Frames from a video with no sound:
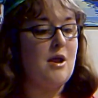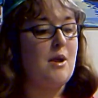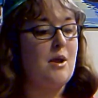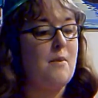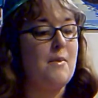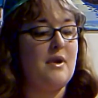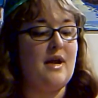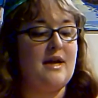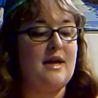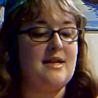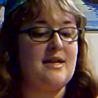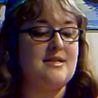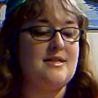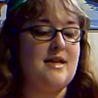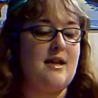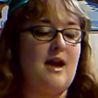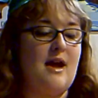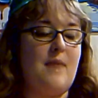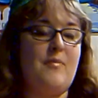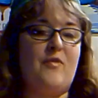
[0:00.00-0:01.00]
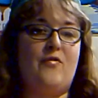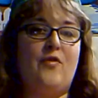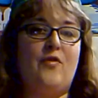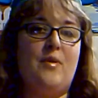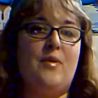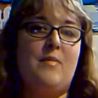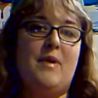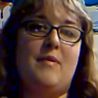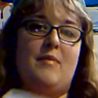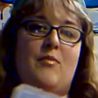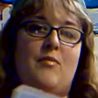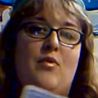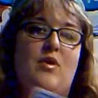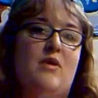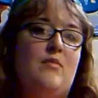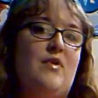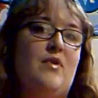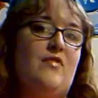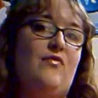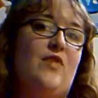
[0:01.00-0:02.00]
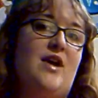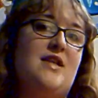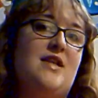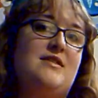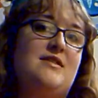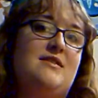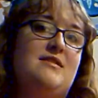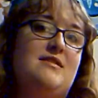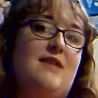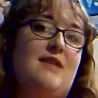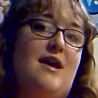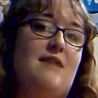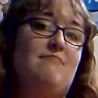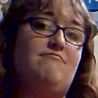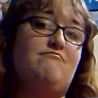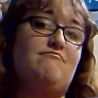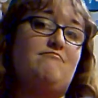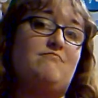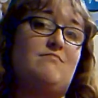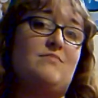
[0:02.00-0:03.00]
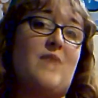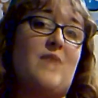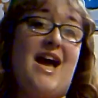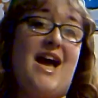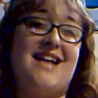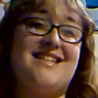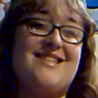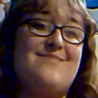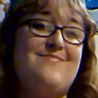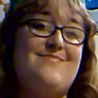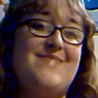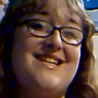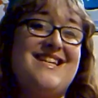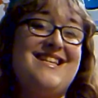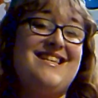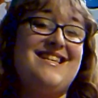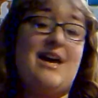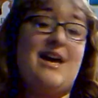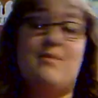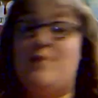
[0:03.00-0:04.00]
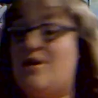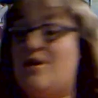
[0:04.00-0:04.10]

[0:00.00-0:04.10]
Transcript: but like I said, I prefer maybe more of my friends that hasn't been. That'd be